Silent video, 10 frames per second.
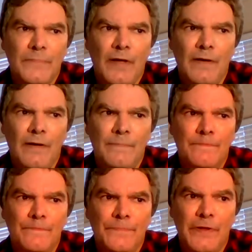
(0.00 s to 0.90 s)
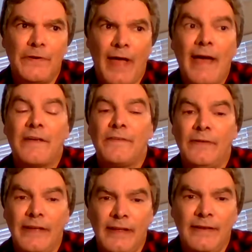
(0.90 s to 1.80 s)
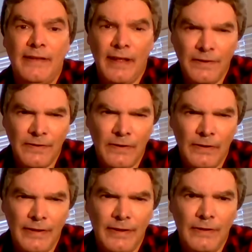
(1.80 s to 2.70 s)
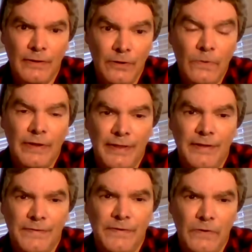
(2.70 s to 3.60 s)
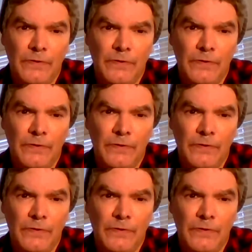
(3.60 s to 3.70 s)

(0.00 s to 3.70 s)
They're actually intentionally doing this to